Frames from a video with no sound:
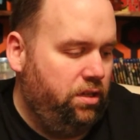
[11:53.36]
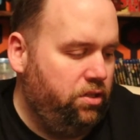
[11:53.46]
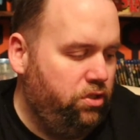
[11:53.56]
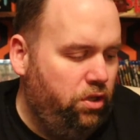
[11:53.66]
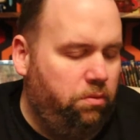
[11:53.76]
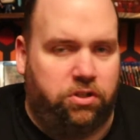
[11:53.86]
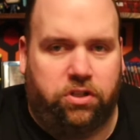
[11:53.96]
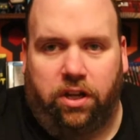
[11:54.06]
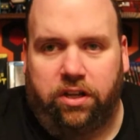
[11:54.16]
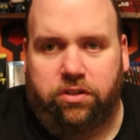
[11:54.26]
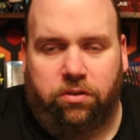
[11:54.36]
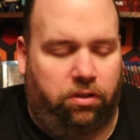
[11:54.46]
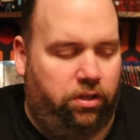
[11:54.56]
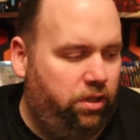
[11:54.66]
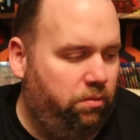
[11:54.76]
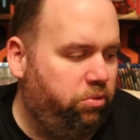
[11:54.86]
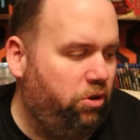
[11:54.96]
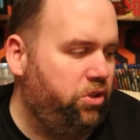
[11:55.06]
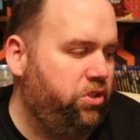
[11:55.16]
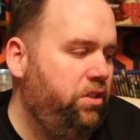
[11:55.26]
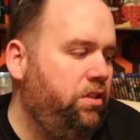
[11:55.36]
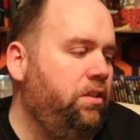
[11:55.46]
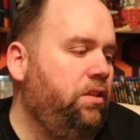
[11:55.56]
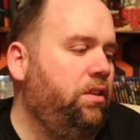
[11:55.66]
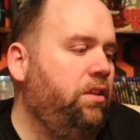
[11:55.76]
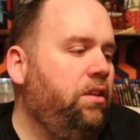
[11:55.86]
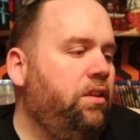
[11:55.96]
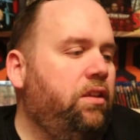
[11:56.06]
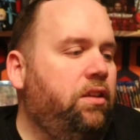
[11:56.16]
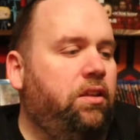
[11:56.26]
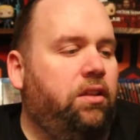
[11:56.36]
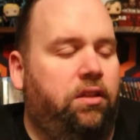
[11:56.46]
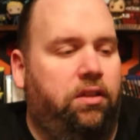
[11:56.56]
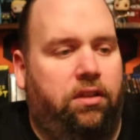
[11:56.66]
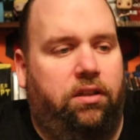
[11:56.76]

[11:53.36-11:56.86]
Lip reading: so much nicer looking in person. And